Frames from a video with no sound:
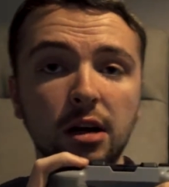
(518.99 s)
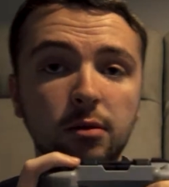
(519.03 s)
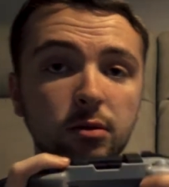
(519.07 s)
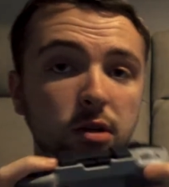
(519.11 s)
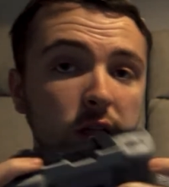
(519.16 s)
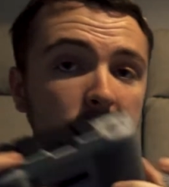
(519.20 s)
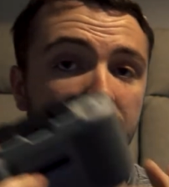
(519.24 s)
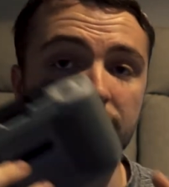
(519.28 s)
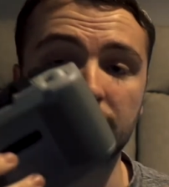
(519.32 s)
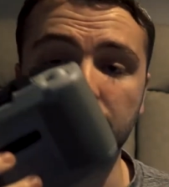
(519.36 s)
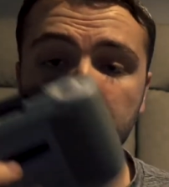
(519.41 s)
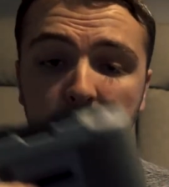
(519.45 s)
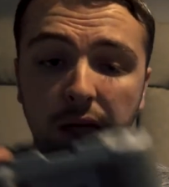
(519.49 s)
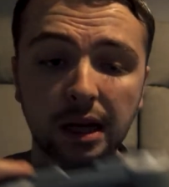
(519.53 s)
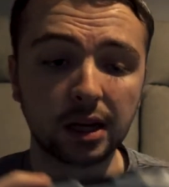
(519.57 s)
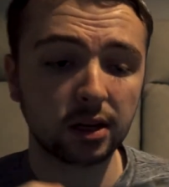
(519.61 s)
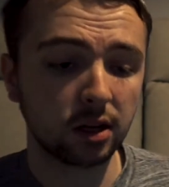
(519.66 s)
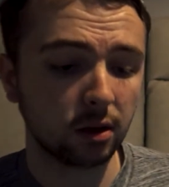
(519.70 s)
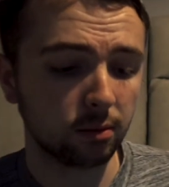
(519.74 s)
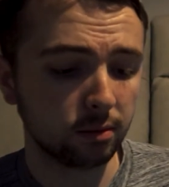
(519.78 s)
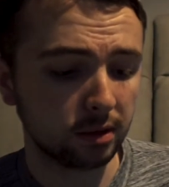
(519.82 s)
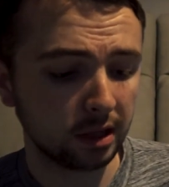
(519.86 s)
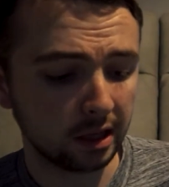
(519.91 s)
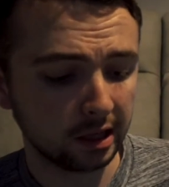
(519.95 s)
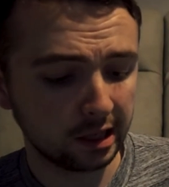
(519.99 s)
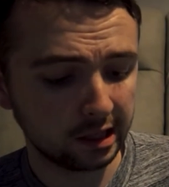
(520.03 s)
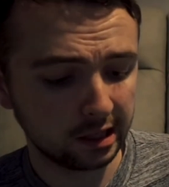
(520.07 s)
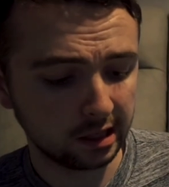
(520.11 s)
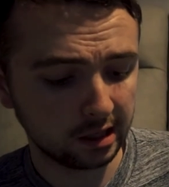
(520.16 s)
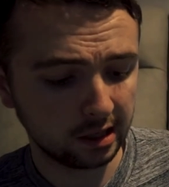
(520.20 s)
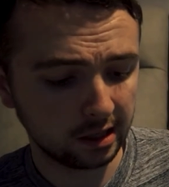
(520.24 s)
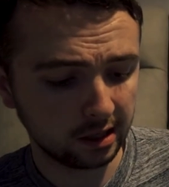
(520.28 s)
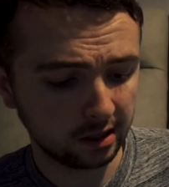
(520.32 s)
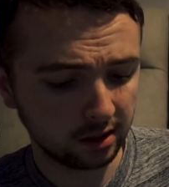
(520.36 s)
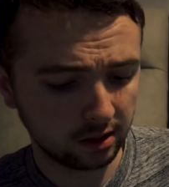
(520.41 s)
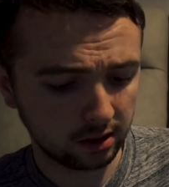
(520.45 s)
I just have to pick up this
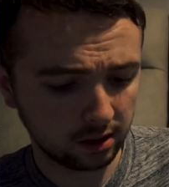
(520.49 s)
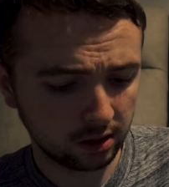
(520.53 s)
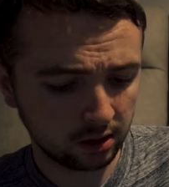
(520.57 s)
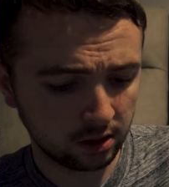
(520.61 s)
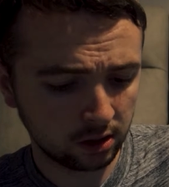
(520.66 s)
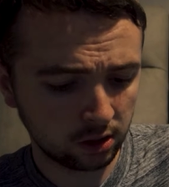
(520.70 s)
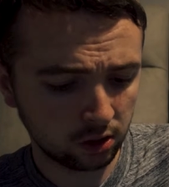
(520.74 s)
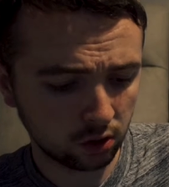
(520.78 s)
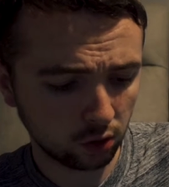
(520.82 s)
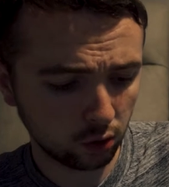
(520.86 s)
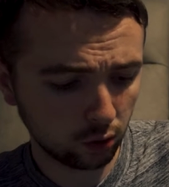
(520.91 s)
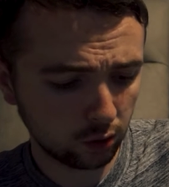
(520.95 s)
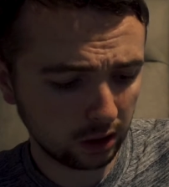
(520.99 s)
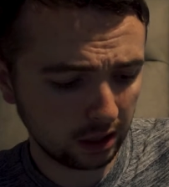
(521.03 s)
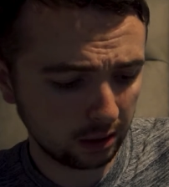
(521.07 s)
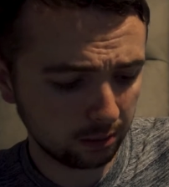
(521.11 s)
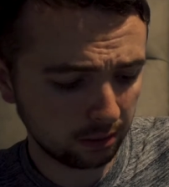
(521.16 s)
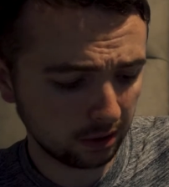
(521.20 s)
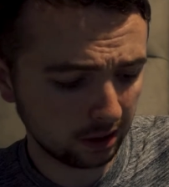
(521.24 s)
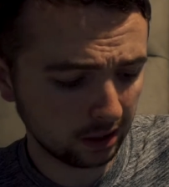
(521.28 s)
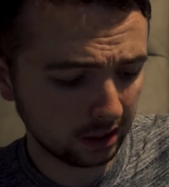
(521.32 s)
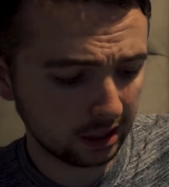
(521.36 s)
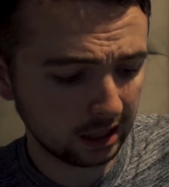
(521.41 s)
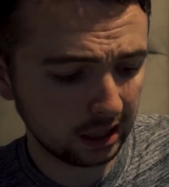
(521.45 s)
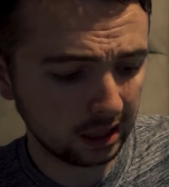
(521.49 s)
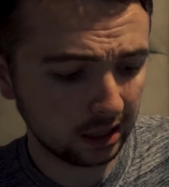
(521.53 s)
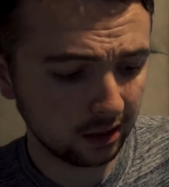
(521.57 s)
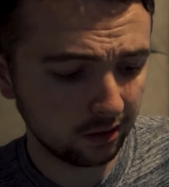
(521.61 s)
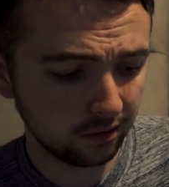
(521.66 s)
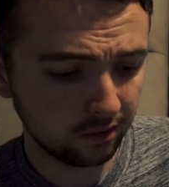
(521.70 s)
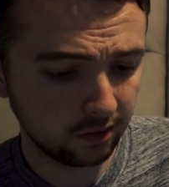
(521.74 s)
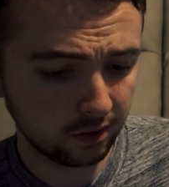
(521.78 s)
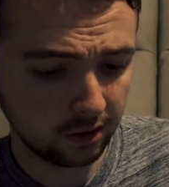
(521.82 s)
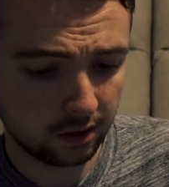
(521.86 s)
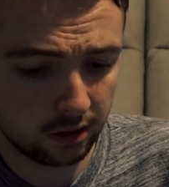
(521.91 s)
and go, I believe.